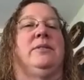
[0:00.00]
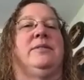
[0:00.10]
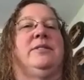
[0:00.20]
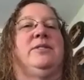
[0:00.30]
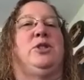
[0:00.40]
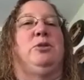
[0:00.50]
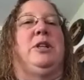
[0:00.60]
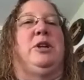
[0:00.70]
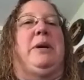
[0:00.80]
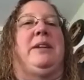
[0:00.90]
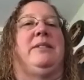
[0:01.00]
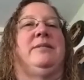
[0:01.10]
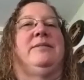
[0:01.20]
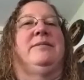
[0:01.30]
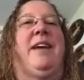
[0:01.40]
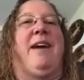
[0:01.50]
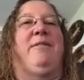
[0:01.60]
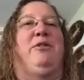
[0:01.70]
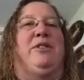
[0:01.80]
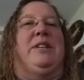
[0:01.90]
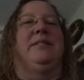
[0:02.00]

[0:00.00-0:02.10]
Do a little bit, have a little fun.